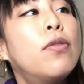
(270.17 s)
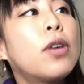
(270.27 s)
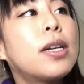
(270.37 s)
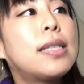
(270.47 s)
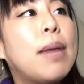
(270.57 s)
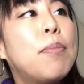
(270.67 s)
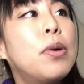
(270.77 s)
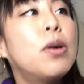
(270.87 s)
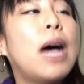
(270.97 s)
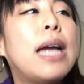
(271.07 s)
For
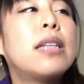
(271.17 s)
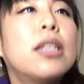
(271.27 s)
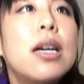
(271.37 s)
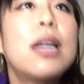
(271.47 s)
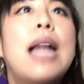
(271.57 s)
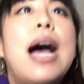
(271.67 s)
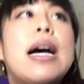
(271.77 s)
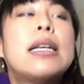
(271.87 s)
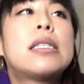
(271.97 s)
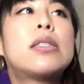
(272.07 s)
example, I took a
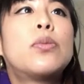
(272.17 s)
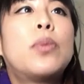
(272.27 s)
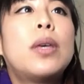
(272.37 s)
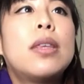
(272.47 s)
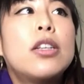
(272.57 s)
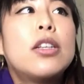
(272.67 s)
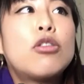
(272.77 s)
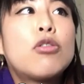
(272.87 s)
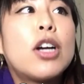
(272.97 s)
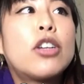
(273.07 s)
class with an
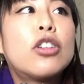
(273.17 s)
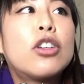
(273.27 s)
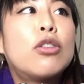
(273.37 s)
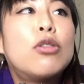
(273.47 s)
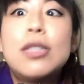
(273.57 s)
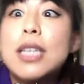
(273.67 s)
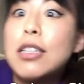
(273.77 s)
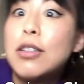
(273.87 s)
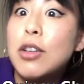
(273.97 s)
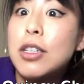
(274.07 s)
instructor who said